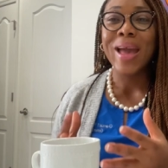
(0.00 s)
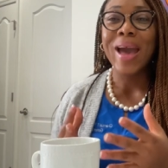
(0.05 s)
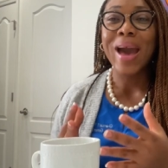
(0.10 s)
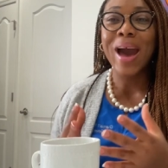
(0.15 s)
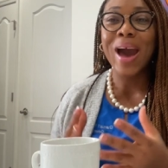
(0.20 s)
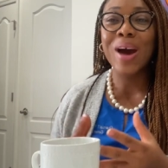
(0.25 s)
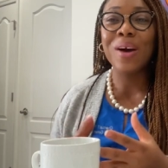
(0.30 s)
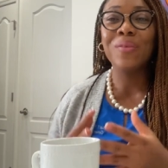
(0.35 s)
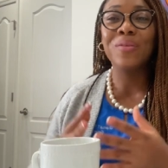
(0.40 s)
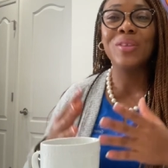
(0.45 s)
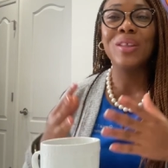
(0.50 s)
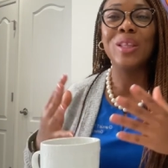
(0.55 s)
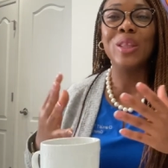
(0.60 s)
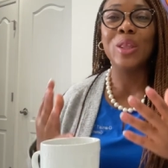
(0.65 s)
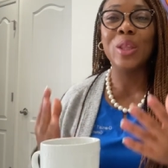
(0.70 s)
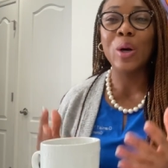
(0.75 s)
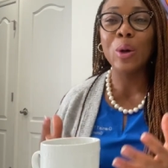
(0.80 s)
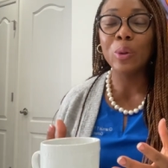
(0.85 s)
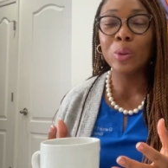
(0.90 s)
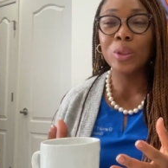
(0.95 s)
have the
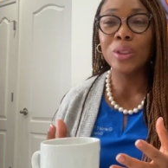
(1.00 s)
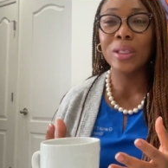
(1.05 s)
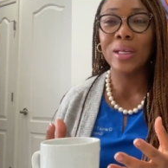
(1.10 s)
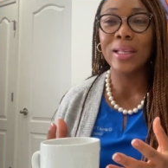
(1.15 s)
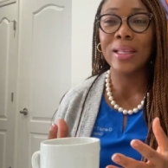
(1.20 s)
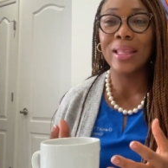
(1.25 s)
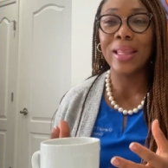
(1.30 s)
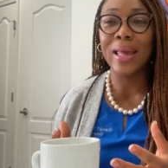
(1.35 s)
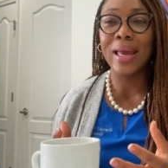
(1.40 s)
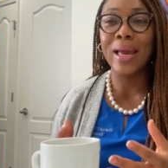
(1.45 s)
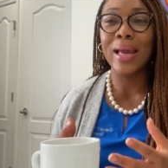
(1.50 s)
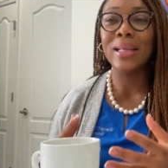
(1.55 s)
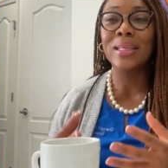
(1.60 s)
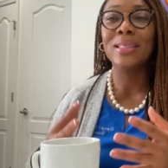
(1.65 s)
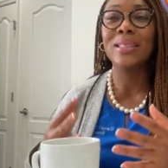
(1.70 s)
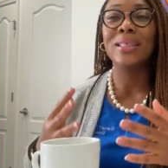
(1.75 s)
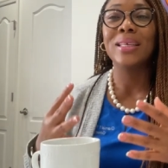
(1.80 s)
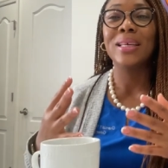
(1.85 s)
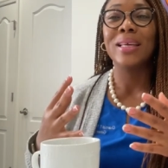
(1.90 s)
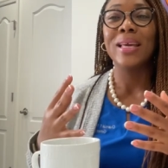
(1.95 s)
notion
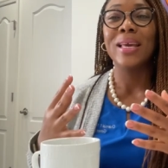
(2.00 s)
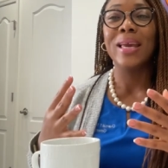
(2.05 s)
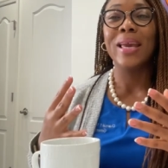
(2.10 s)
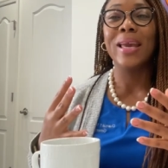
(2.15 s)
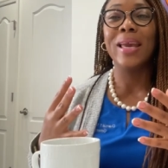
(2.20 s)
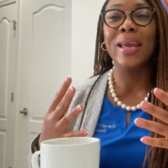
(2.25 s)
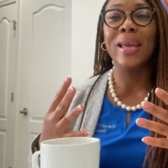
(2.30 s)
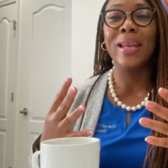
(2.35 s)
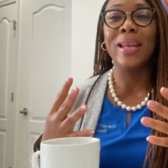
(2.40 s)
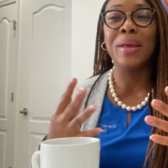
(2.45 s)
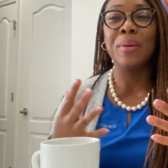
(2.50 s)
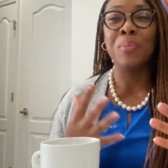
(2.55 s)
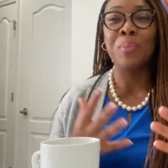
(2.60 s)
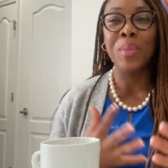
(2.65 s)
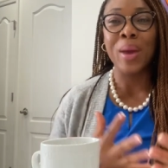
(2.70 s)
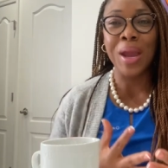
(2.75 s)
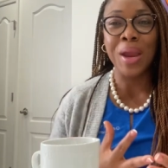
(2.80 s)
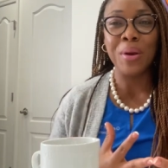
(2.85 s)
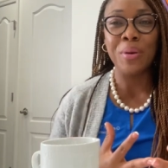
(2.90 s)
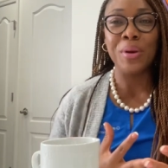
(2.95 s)
that in a
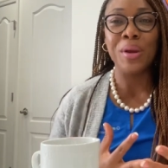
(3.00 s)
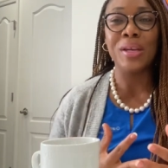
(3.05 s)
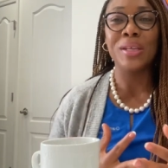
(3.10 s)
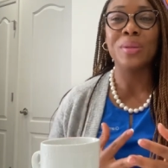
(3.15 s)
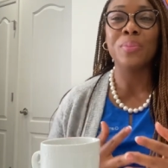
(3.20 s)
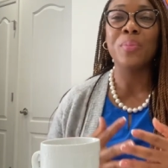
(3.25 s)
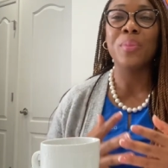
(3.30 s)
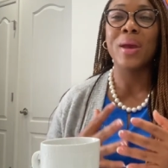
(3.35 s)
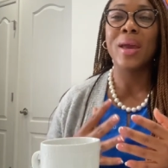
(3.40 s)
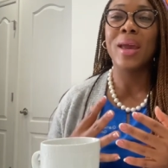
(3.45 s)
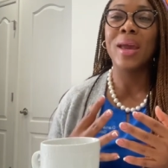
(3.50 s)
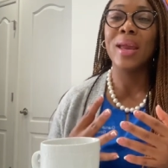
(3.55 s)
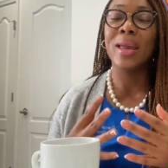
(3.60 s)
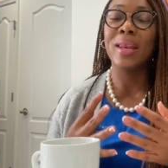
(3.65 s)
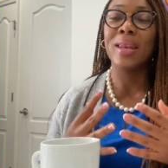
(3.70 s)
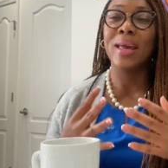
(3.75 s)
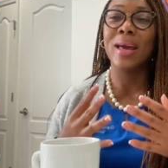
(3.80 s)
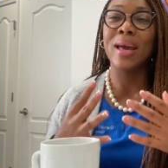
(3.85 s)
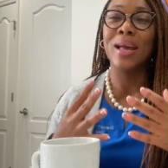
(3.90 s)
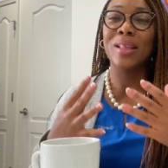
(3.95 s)
marriage,
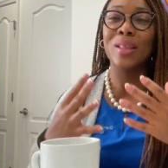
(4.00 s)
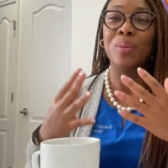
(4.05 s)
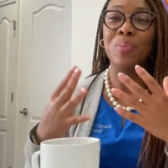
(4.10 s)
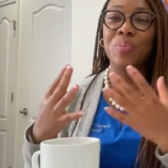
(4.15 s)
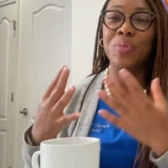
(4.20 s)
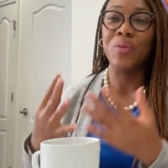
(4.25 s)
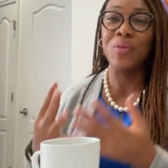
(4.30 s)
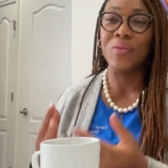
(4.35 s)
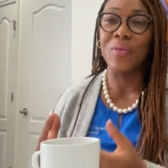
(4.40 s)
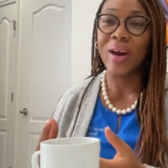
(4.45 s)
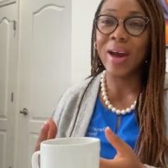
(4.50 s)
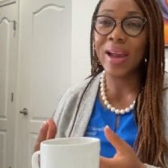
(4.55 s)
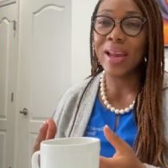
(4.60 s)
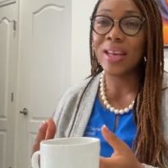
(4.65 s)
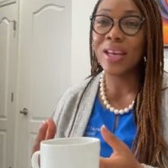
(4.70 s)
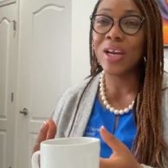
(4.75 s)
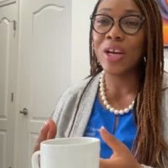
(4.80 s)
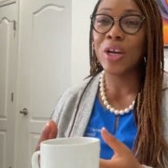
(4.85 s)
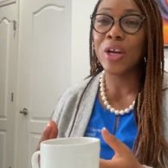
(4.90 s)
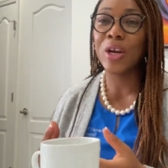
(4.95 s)
men are the
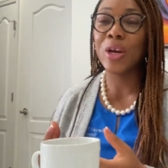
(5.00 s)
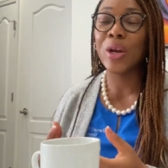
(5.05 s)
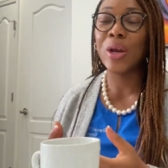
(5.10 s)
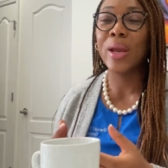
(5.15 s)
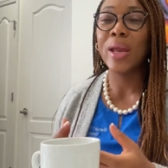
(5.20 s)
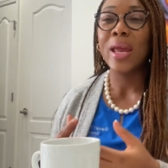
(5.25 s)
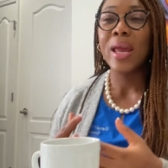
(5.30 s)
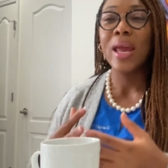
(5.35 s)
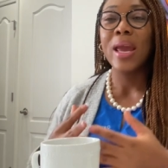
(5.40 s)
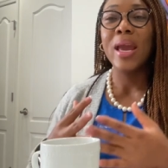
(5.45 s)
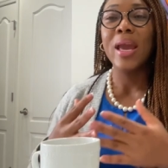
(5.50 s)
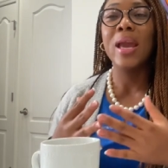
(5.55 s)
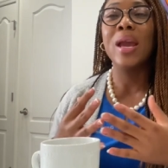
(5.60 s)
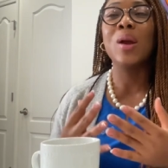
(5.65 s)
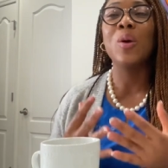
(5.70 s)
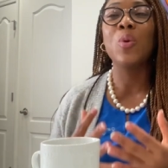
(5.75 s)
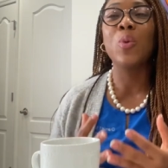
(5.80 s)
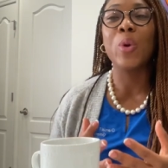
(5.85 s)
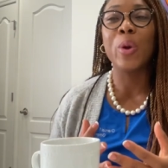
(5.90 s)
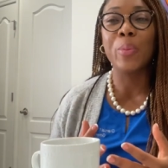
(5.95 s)
provider
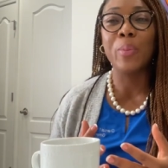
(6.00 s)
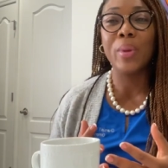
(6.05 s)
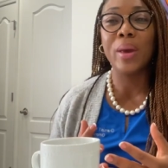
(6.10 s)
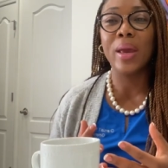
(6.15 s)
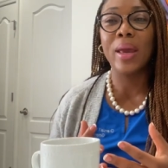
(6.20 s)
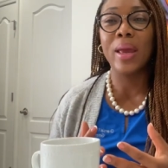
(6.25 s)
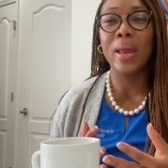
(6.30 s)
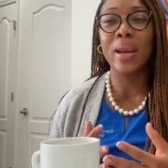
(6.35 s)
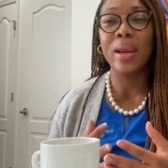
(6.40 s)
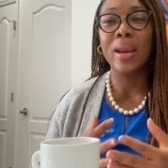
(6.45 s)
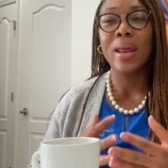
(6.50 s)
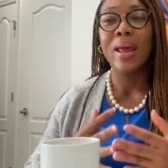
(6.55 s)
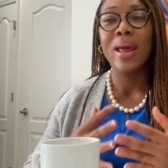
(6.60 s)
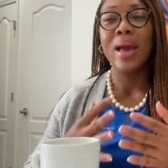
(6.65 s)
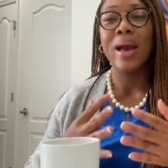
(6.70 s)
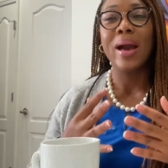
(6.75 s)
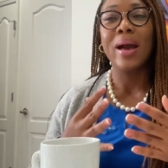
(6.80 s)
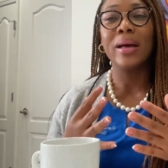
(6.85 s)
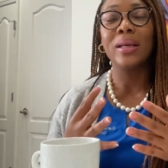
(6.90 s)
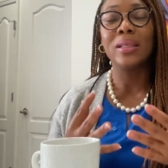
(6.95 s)
and women
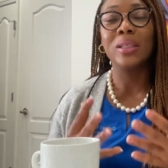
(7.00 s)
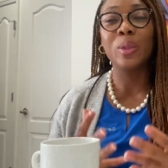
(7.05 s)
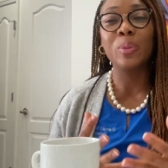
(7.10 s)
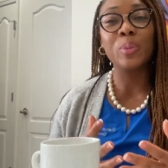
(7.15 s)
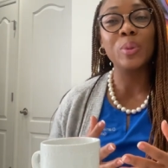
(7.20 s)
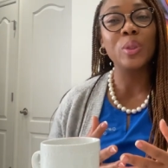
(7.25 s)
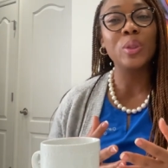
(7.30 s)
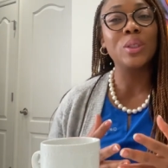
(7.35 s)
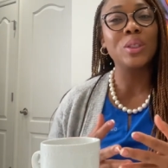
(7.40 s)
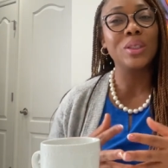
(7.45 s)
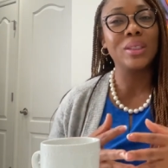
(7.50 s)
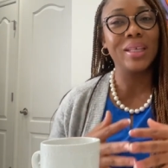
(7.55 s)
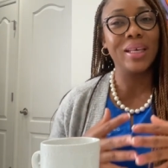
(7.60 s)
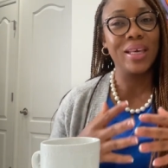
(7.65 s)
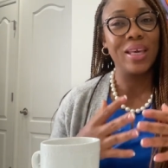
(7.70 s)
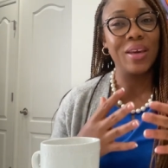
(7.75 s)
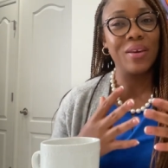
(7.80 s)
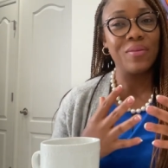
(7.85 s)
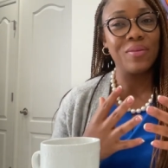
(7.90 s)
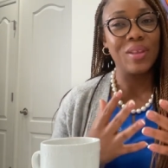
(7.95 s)
are supposed to
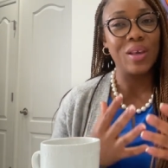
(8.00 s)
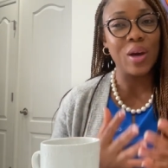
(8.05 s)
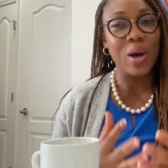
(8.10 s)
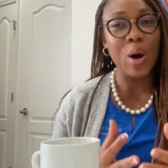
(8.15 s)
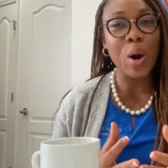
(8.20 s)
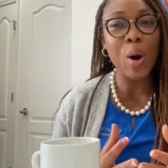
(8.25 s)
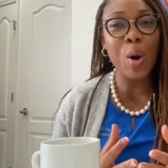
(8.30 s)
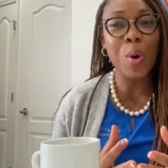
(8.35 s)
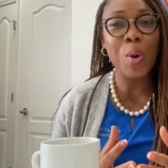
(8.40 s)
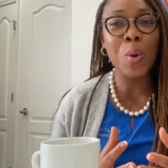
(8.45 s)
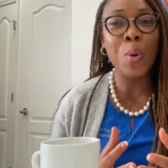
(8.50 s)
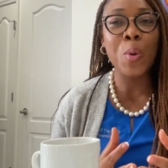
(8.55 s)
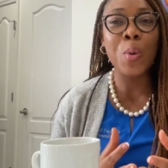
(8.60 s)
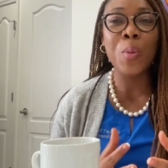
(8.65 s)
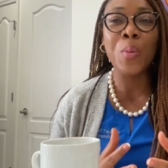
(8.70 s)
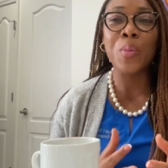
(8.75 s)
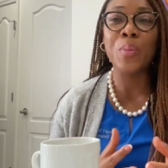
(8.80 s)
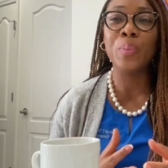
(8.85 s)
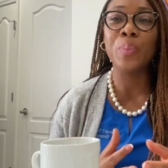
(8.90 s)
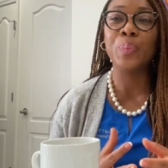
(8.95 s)
take care of the
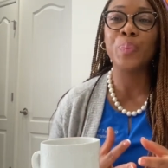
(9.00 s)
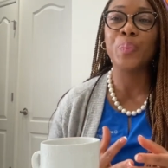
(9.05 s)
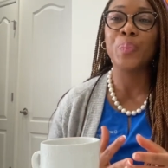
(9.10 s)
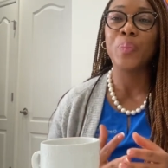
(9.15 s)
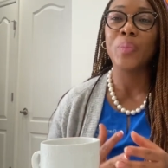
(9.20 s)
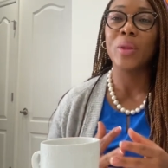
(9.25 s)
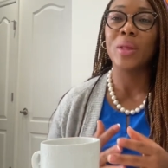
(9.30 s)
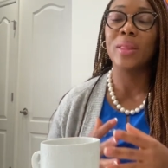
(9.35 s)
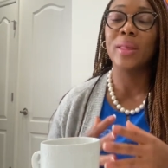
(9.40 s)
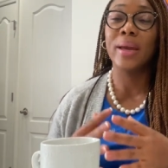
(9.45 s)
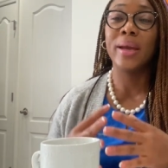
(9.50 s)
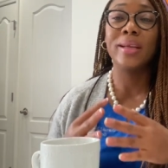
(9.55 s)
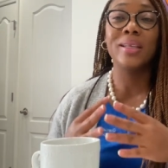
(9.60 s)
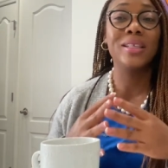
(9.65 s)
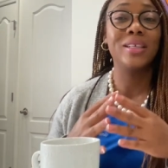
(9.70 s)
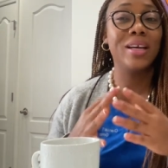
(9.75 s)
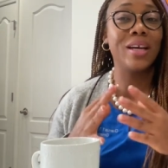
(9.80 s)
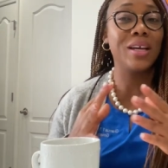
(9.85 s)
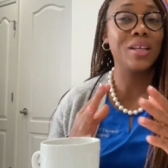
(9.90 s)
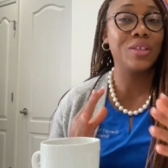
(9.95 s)
home. They are in
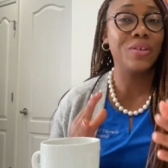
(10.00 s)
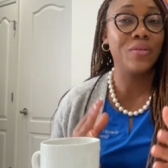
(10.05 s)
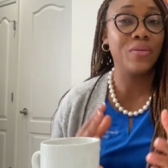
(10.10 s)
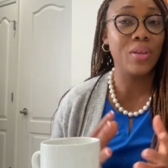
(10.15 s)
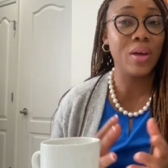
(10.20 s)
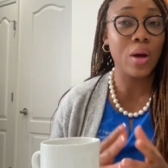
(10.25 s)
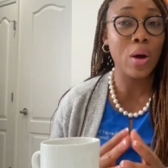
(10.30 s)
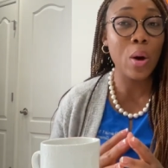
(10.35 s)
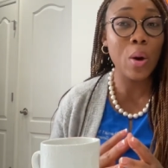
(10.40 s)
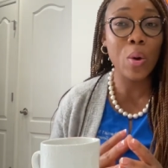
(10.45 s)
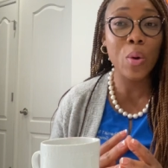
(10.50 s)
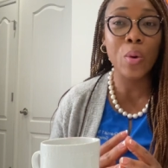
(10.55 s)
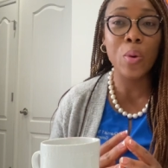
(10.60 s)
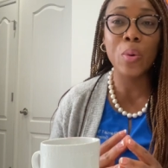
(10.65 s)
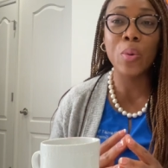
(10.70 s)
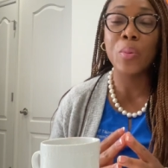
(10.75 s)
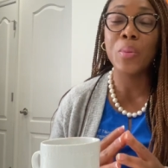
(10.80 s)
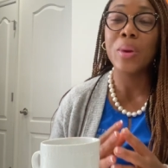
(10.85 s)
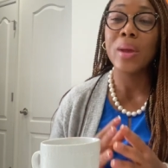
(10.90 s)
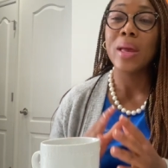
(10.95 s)
charge of the
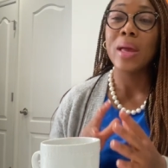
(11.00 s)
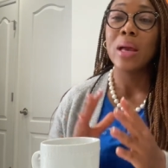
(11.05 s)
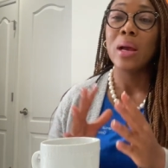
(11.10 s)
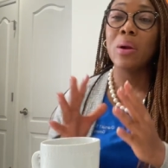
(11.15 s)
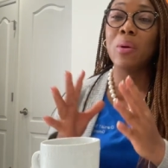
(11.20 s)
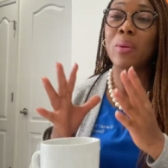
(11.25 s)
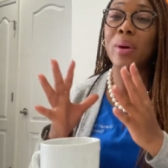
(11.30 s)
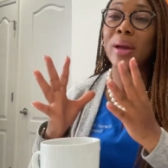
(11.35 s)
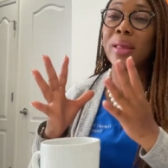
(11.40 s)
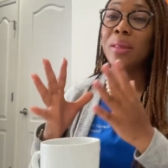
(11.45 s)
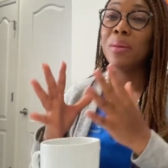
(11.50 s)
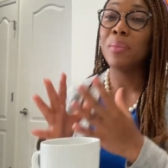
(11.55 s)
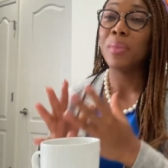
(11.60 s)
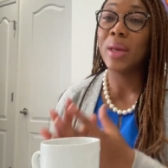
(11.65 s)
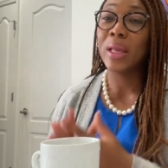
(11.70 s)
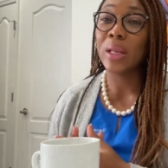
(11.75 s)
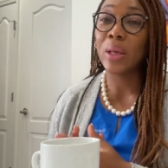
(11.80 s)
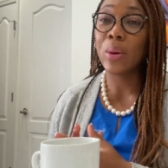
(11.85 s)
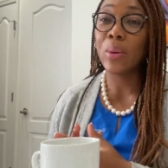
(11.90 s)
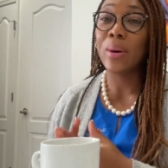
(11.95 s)
home while the
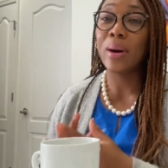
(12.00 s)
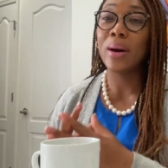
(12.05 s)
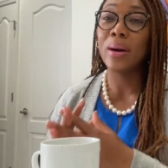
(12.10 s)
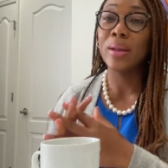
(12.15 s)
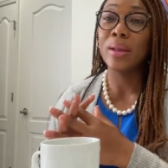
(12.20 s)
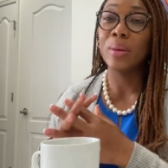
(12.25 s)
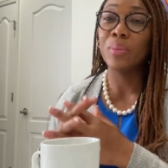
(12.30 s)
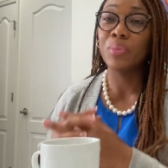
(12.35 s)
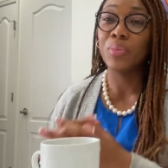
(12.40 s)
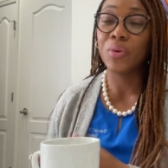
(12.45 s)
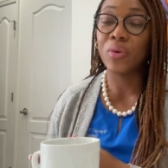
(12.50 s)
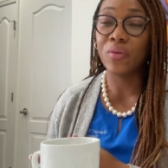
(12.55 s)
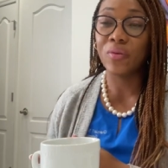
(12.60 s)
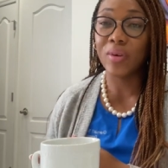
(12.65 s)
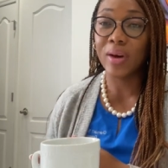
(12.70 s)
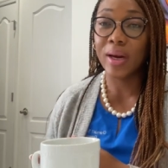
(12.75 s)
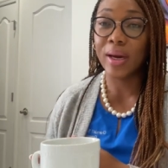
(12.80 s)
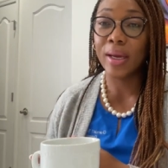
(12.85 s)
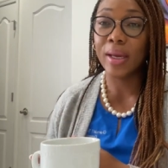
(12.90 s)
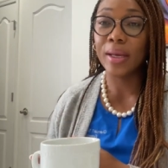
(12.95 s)
men go out and
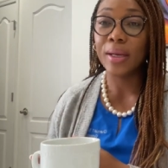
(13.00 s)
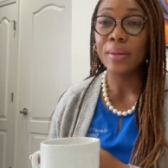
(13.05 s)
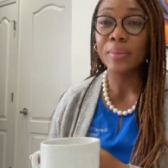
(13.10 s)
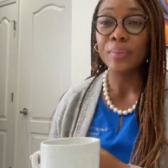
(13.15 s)
provide.